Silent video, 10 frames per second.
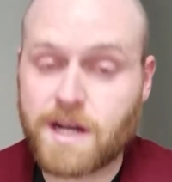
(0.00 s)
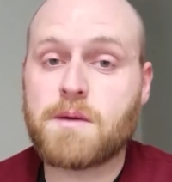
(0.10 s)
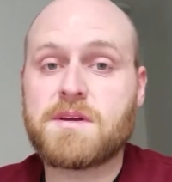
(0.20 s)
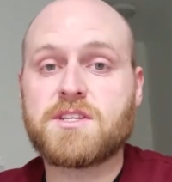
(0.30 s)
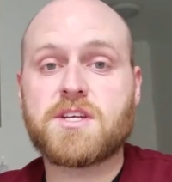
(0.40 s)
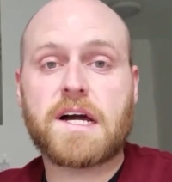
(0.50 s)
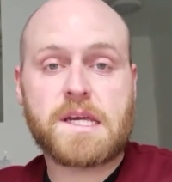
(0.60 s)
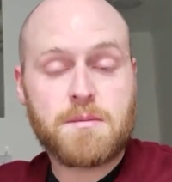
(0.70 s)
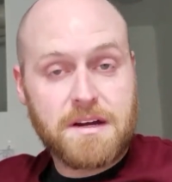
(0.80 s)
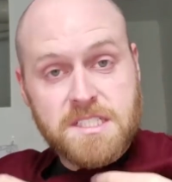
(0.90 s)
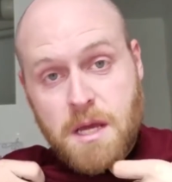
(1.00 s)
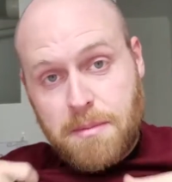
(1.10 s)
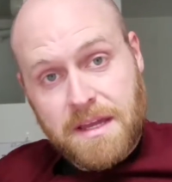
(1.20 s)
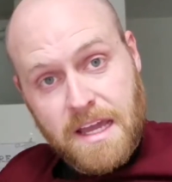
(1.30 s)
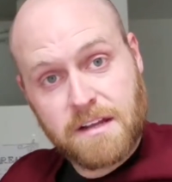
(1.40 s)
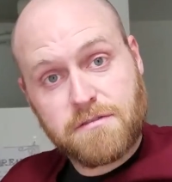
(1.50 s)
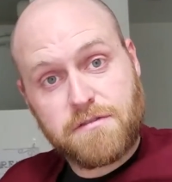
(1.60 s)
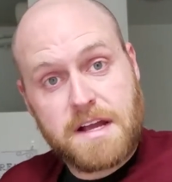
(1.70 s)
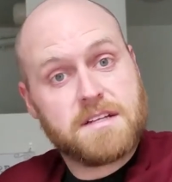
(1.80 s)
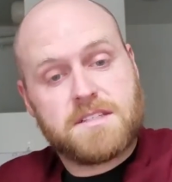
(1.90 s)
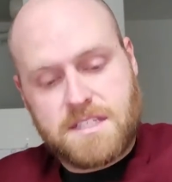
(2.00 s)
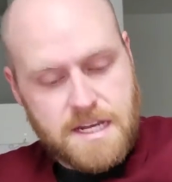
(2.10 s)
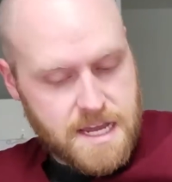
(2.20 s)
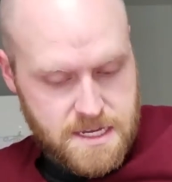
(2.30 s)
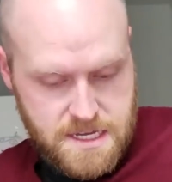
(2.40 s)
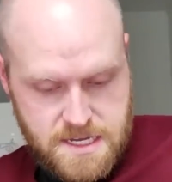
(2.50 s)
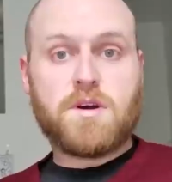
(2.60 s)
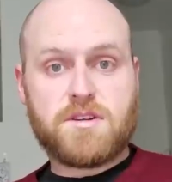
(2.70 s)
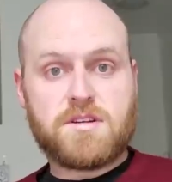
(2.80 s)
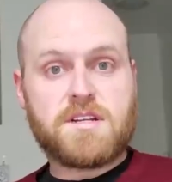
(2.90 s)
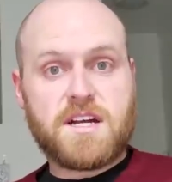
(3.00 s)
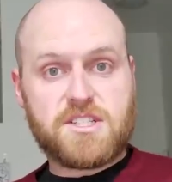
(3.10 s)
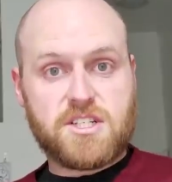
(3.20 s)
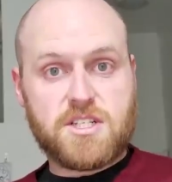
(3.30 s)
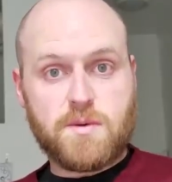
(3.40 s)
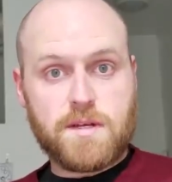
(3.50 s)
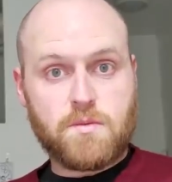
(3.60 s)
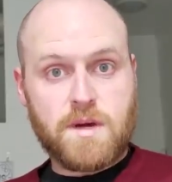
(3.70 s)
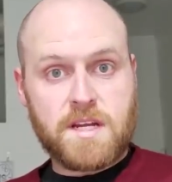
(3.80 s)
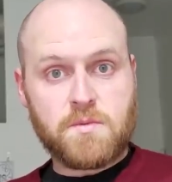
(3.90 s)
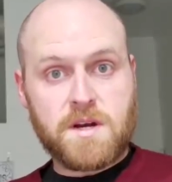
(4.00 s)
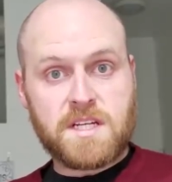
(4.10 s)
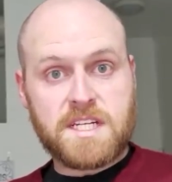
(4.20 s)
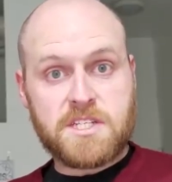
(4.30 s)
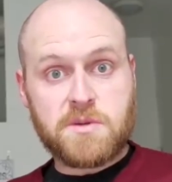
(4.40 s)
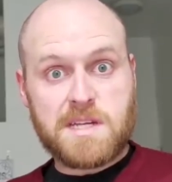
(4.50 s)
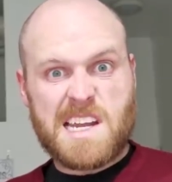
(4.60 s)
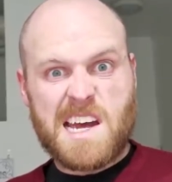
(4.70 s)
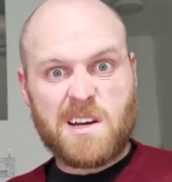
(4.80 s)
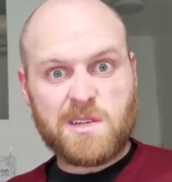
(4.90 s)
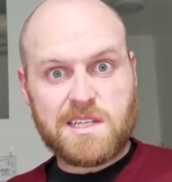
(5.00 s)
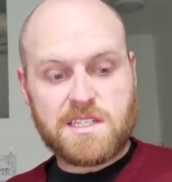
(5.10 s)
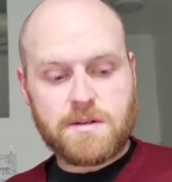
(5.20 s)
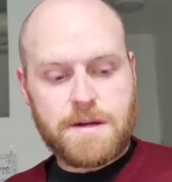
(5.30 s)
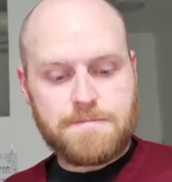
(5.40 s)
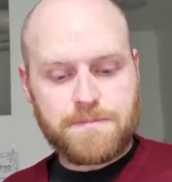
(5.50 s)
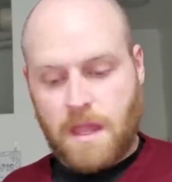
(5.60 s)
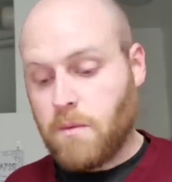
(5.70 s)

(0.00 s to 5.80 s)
going to be talking about tipping in France today, whether or not you do it, when and where you do it, and how you do it.